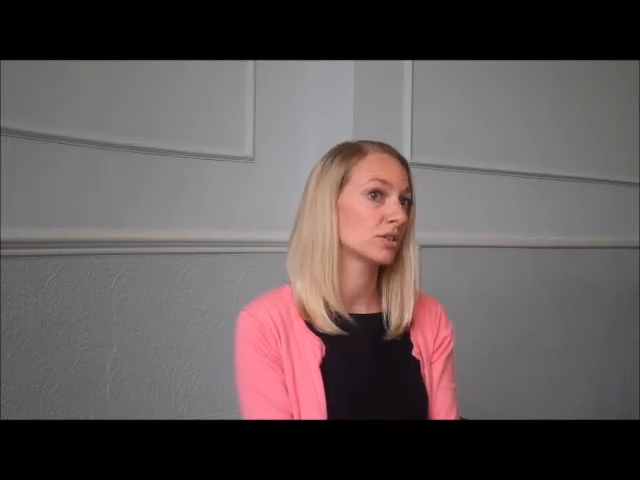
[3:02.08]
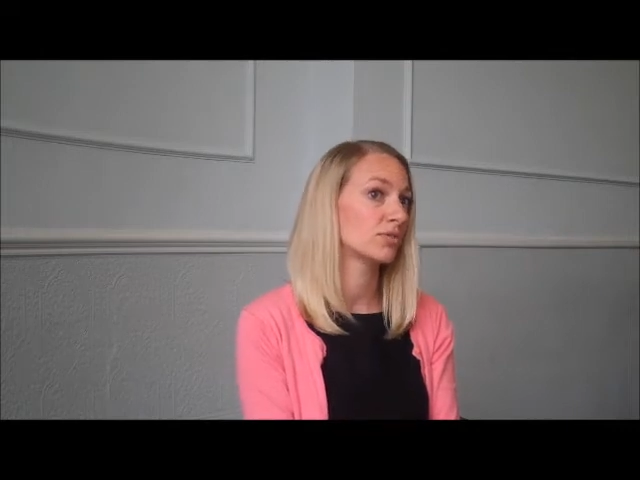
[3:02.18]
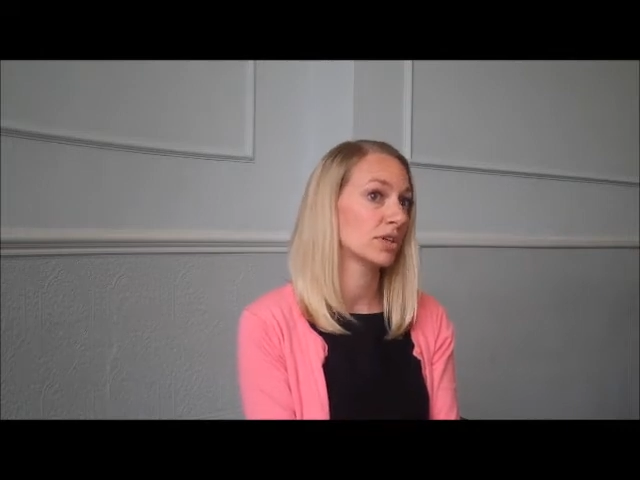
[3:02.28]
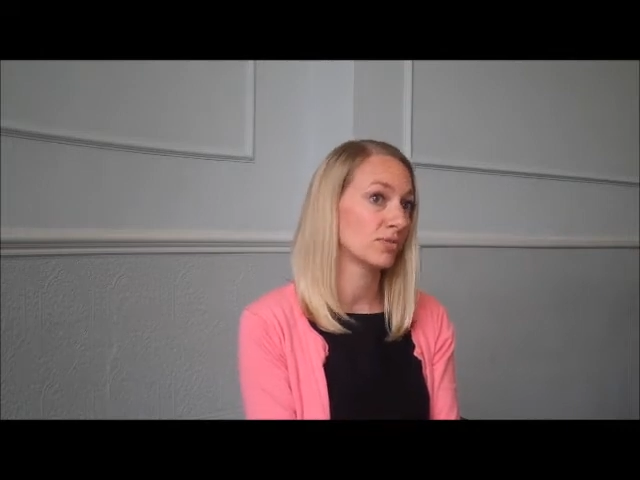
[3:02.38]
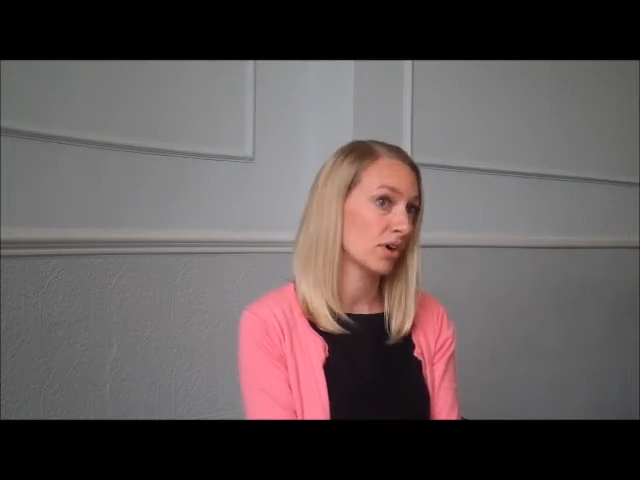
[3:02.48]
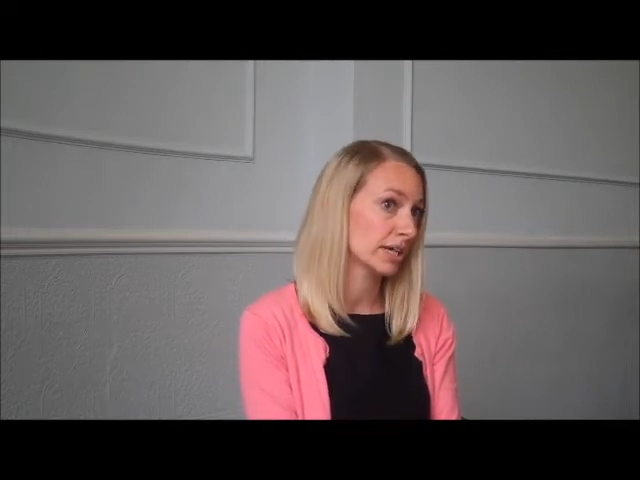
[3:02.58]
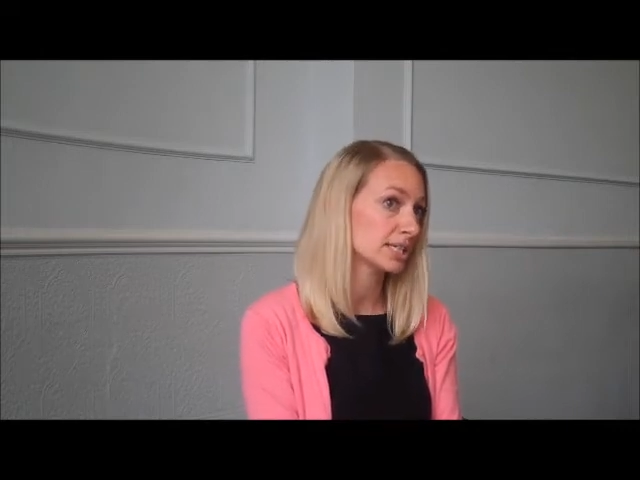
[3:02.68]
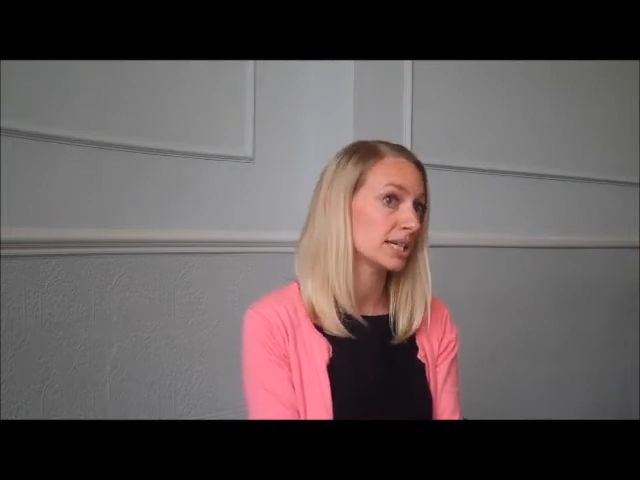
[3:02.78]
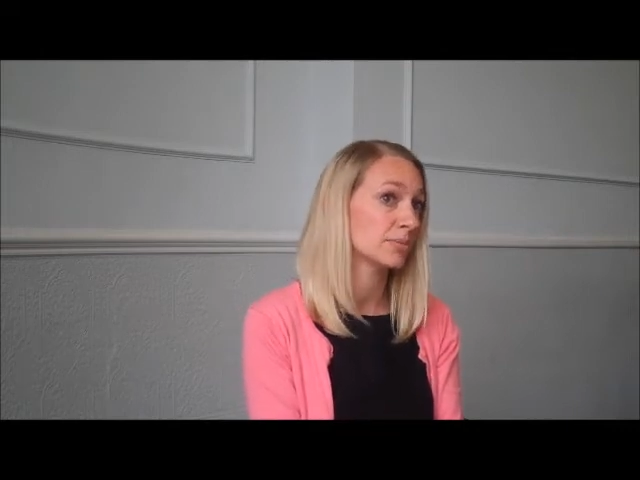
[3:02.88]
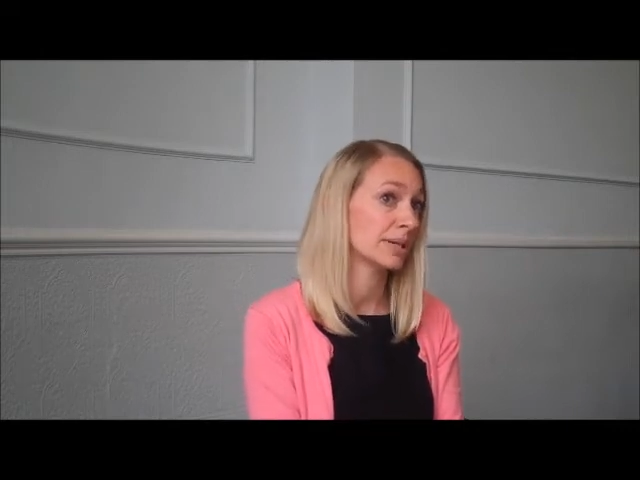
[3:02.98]
of
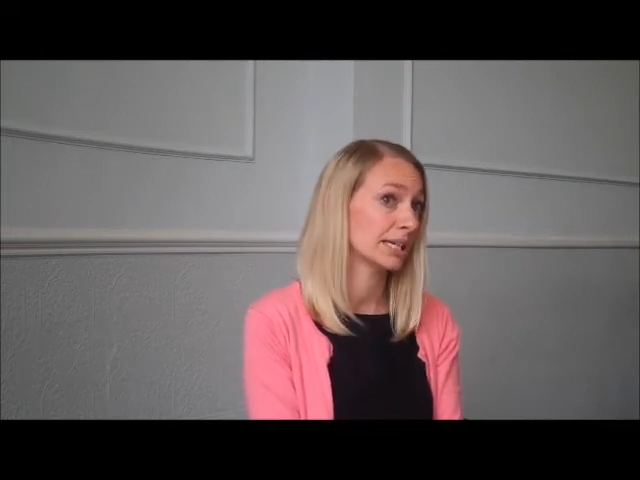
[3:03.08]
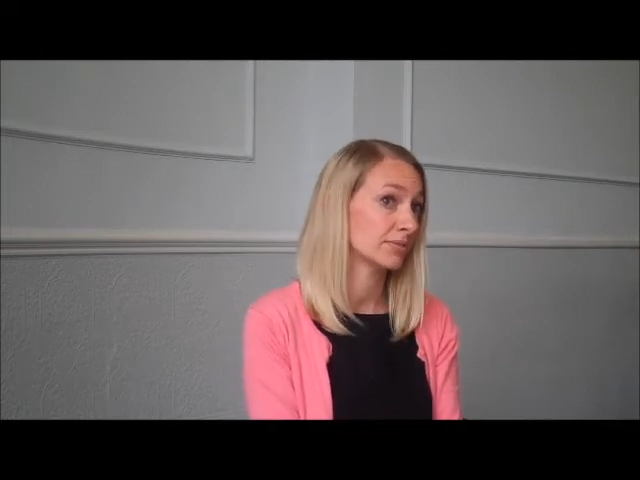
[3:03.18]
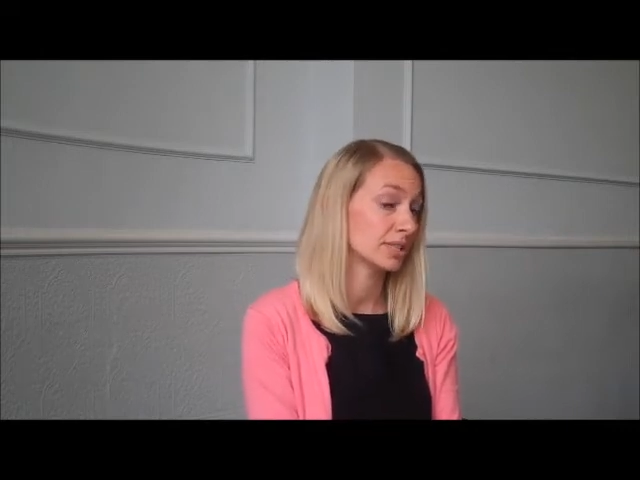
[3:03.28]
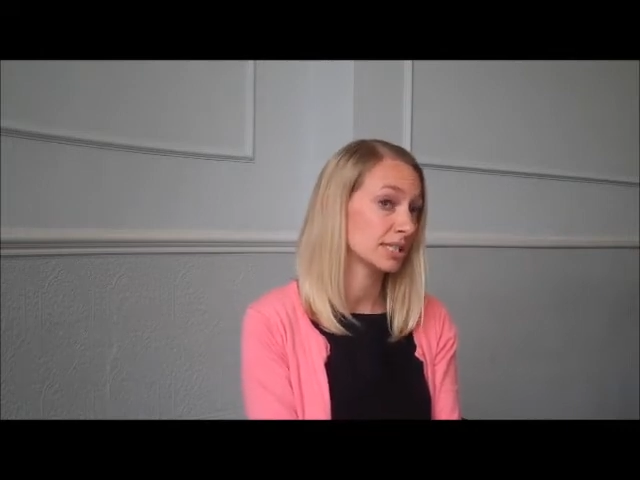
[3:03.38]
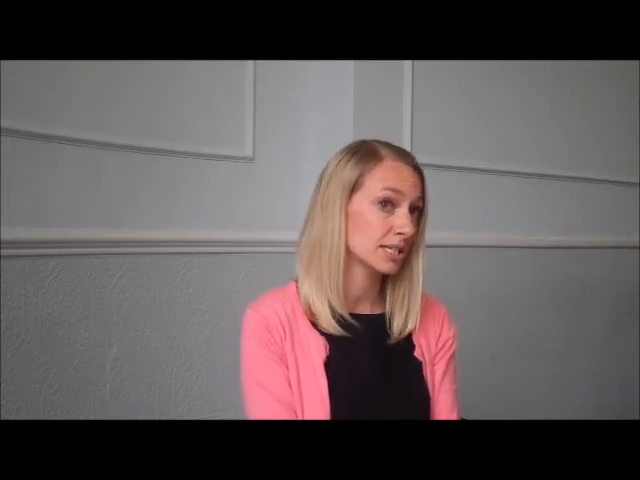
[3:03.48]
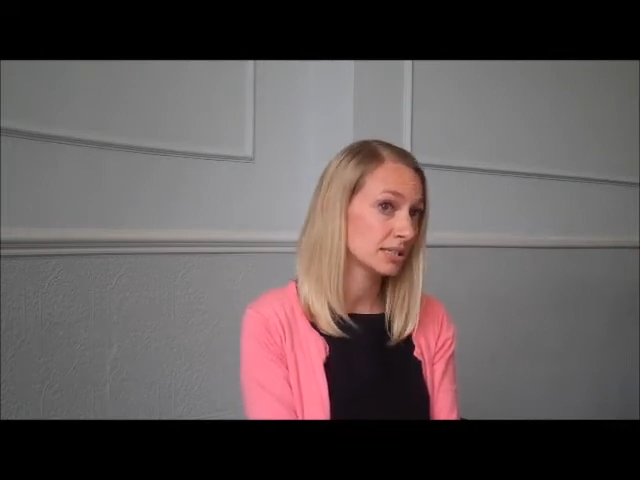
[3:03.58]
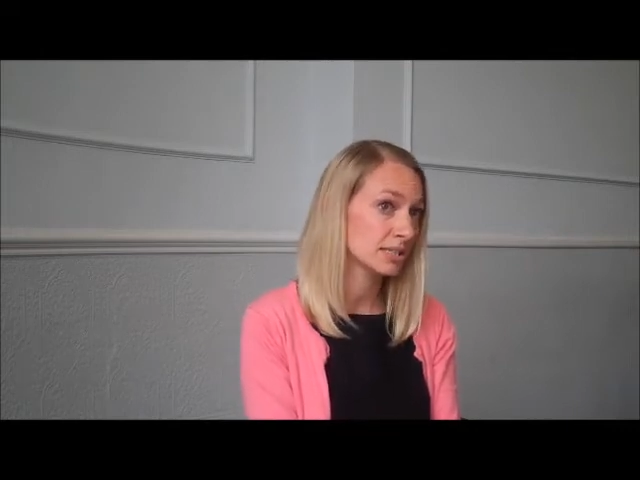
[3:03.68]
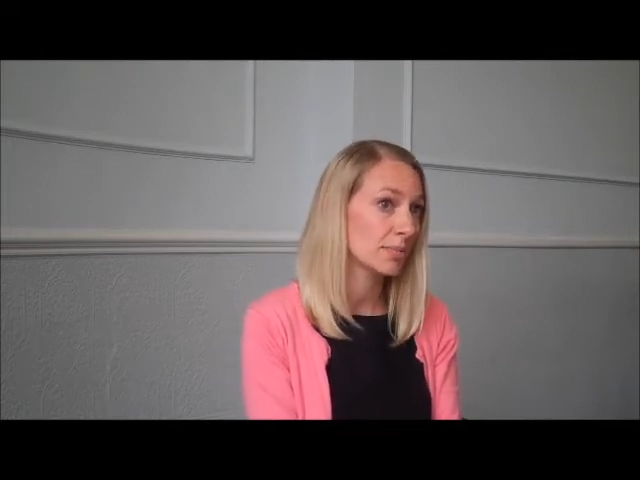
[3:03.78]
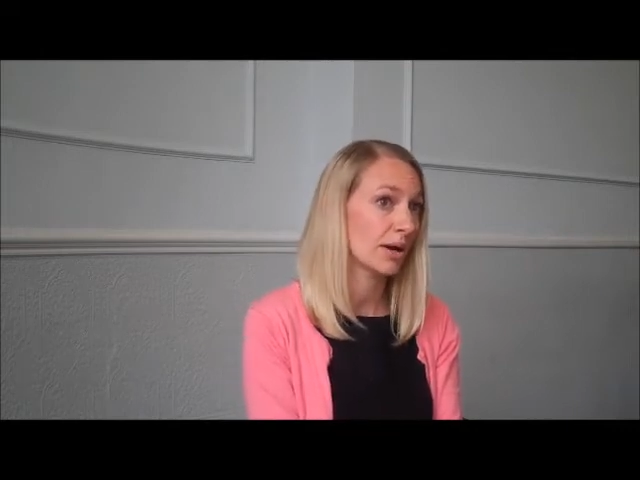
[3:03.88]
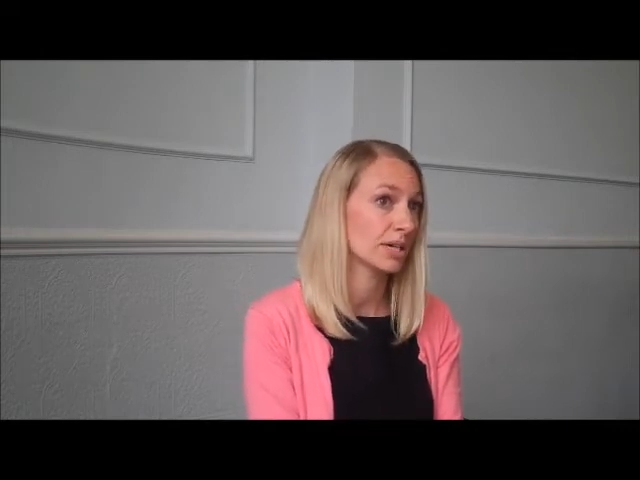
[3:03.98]
advice he'd been given
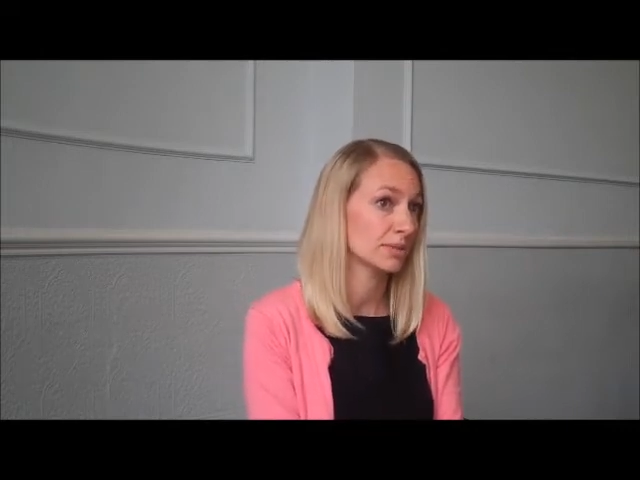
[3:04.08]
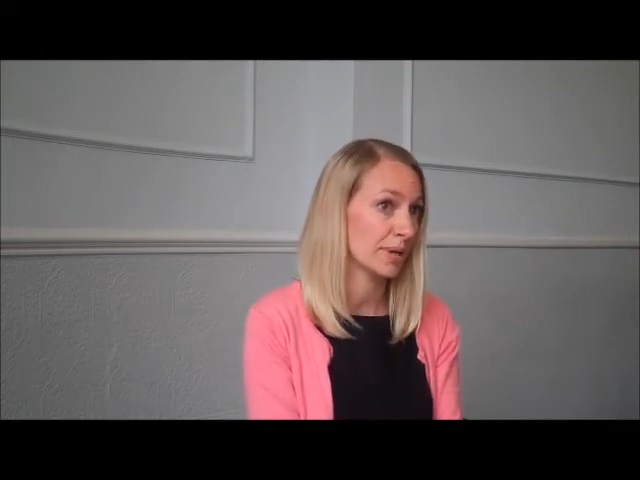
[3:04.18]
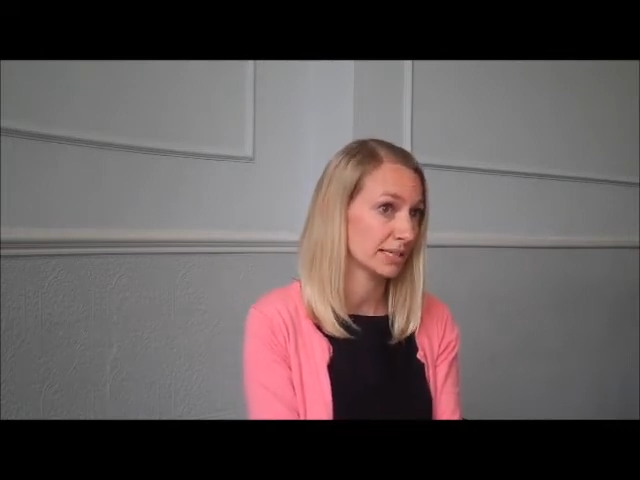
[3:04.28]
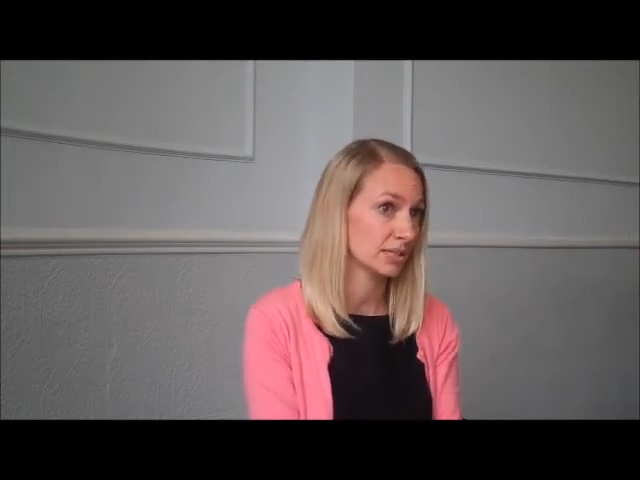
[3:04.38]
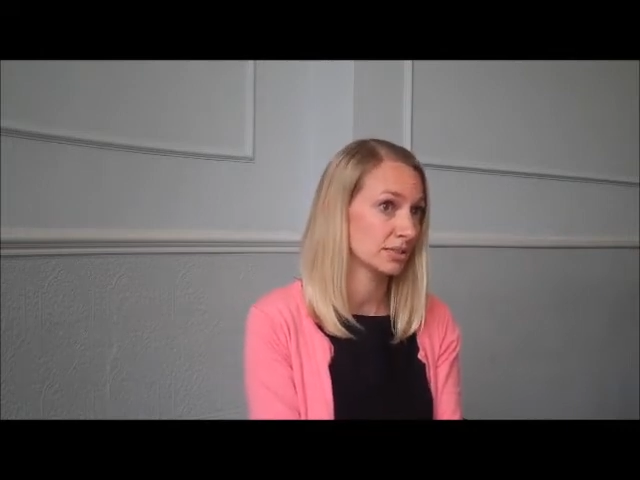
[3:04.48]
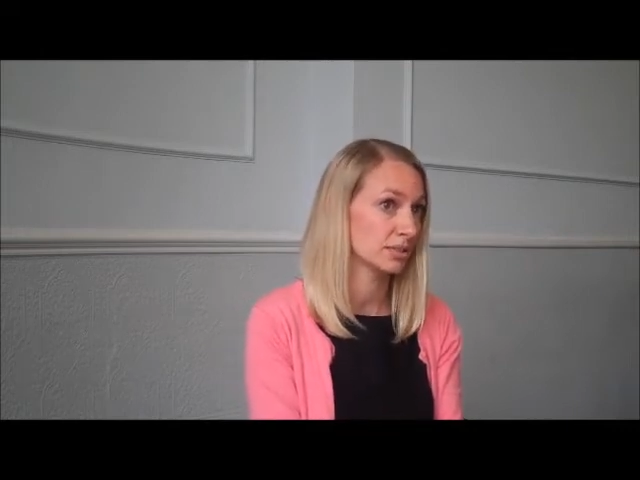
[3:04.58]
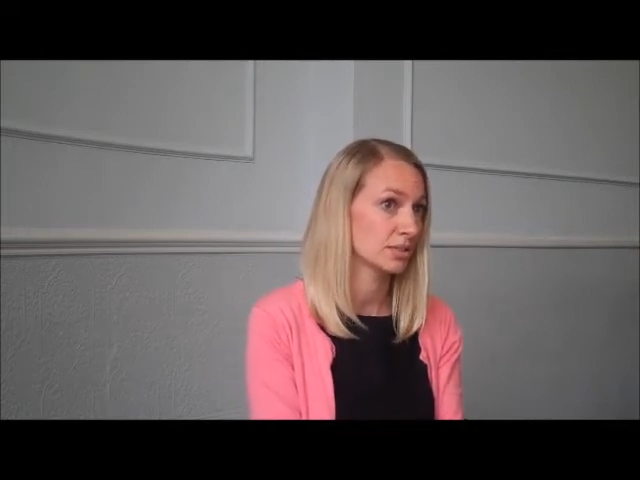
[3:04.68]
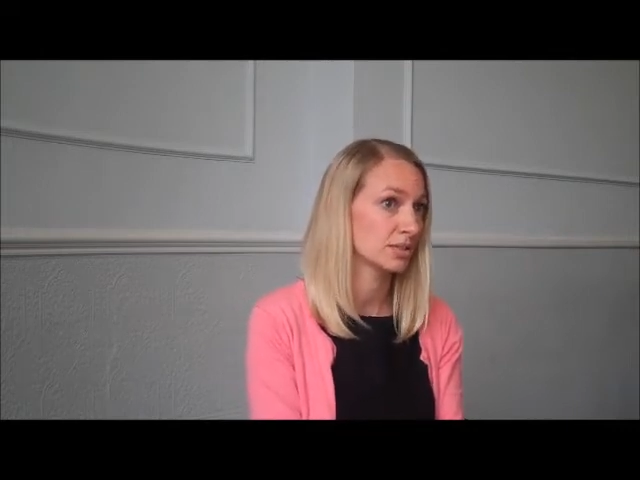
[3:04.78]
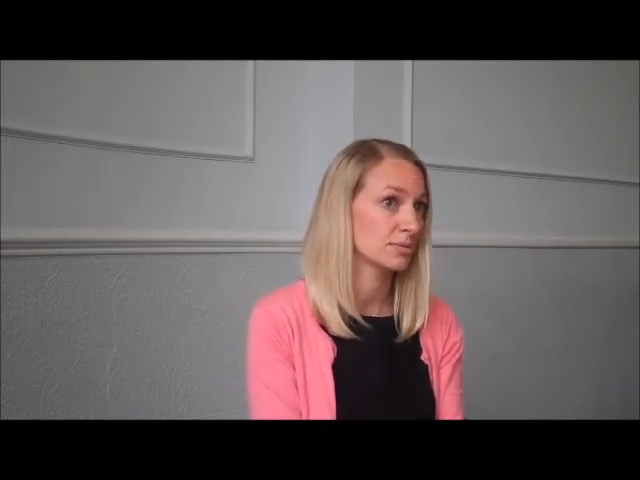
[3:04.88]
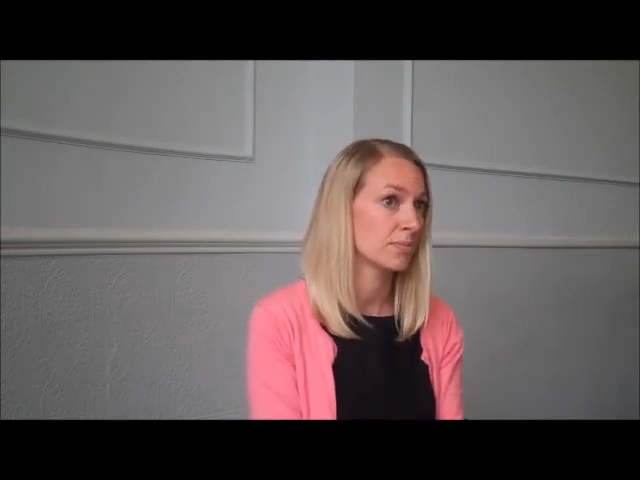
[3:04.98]
since about his
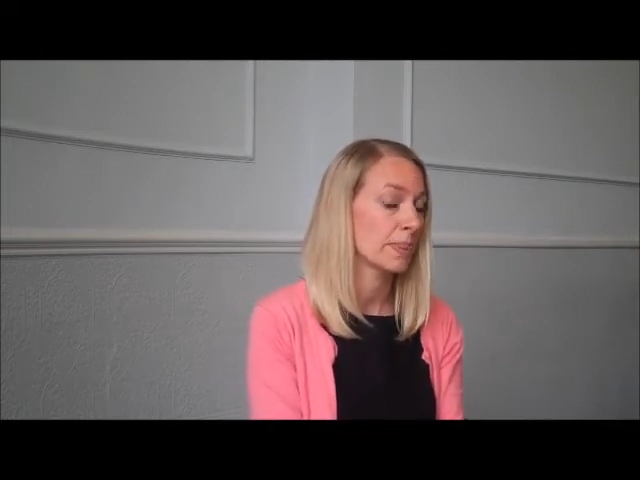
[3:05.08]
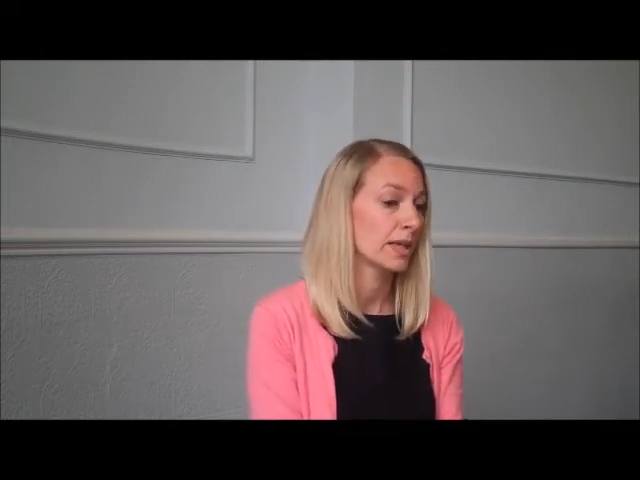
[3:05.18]
medicines.